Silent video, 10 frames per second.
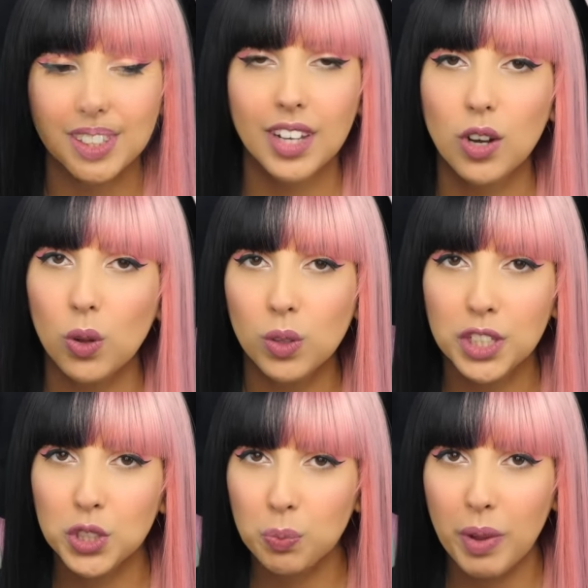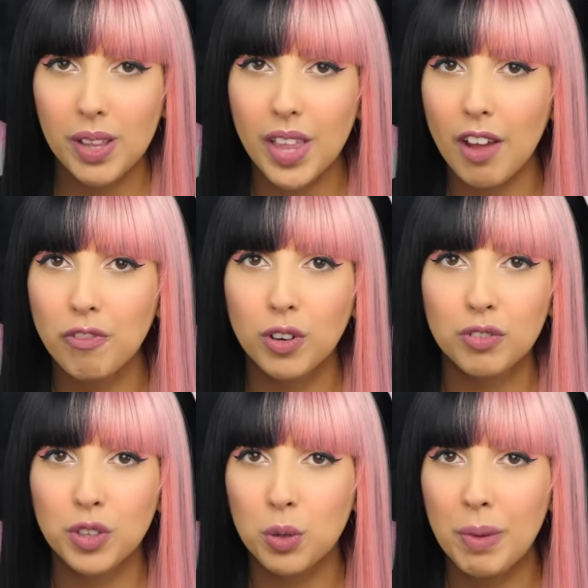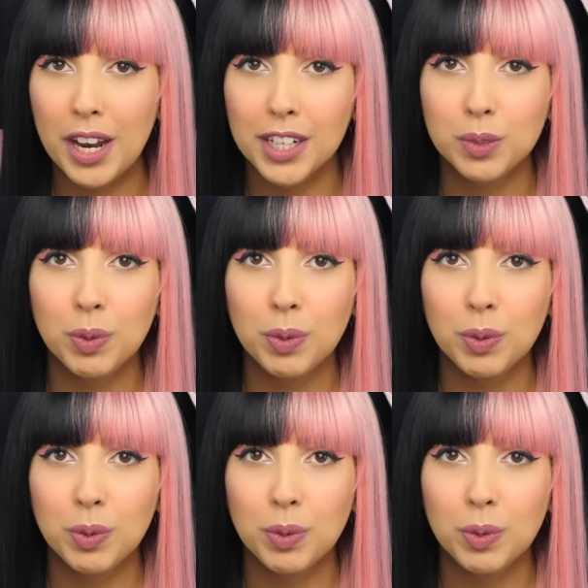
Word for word: They'd only just been there for a few minutes,